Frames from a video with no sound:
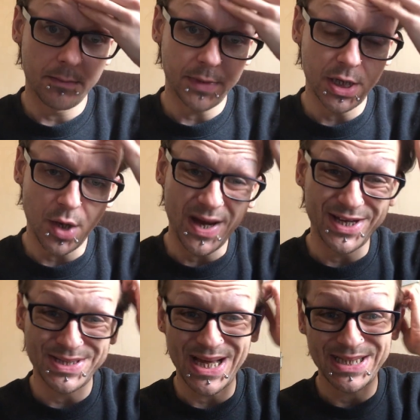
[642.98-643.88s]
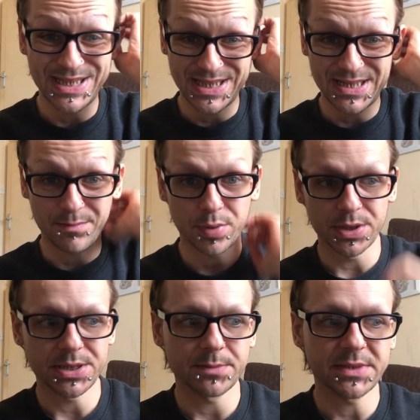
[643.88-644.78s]
you know, I use that as an example,
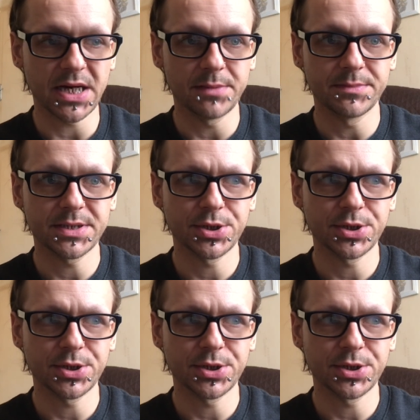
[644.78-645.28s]
and sometimes